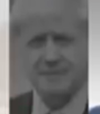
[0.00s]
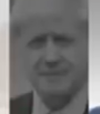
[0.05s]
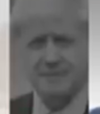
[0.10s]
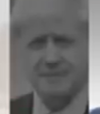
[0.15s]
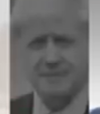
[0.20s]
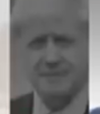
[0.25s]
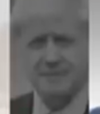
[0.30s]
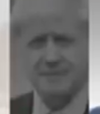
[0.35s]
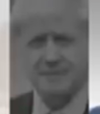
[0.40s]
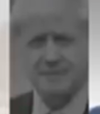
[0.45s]

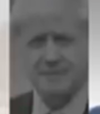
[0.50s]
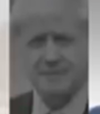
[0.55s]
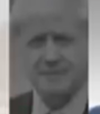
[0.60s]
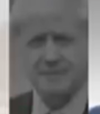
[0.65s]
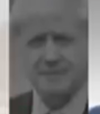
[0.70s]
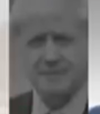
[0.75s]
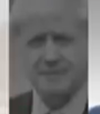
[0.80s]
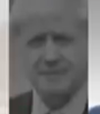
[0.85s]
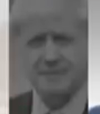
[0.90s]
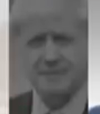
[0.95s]

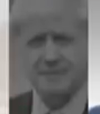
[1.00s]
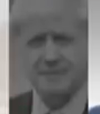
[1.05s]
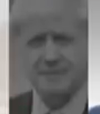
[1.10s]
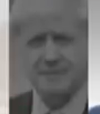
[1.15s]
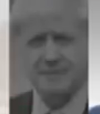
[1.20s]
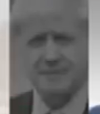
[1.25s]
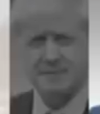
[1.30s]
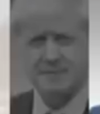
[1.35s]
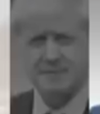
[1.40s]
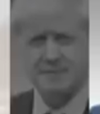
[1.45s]

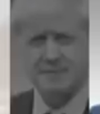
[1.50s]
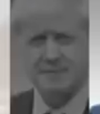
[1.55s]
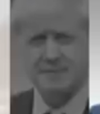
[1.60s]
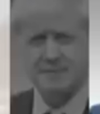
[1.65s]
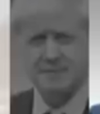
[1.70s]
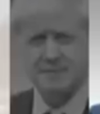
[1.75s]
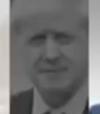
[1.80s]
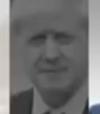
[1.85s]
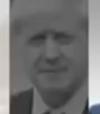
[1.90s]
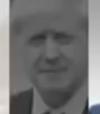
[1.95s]

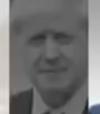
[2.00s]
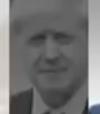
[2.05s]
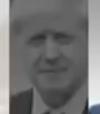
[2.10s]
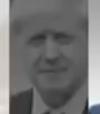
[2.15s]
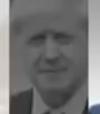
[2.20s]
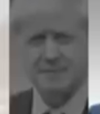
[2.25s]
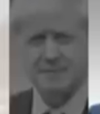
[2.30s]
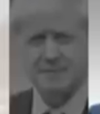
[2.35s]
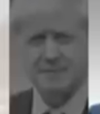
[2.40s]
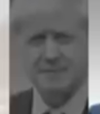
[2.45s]

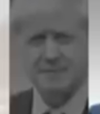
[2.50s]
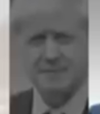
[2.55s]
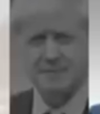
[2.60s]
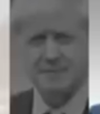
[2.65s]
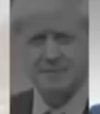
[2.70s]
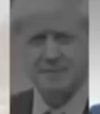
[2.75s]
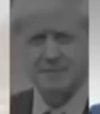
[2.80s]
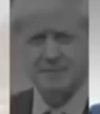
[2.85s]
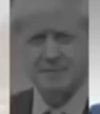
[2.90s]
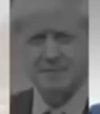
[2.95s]

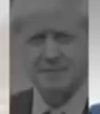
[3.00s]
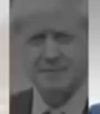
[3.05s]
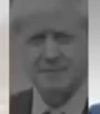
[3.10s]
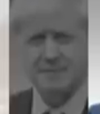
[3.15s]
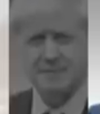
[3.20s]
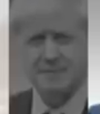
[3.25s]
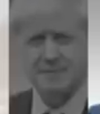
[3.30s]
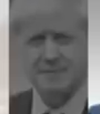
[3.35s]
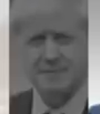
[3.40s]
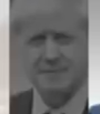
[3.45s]

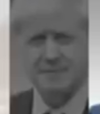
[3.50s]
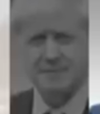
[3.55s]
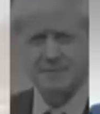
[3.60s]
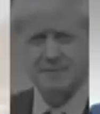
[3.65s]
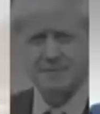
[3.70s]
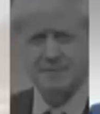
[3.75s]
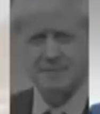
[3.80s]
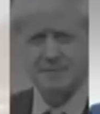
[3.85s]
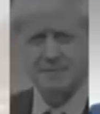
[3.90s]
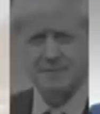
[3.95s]

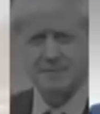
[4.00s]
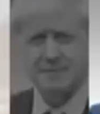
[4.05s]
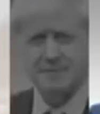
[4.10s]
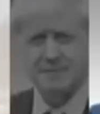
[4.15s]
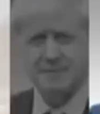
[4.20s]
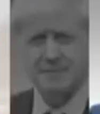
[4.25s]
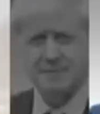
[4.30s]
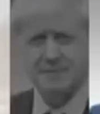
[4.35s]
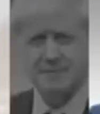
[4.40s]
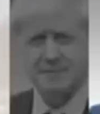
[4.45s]

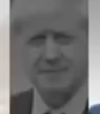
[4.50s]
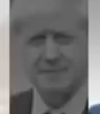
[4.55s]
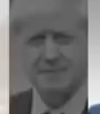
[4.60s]
(not speaking)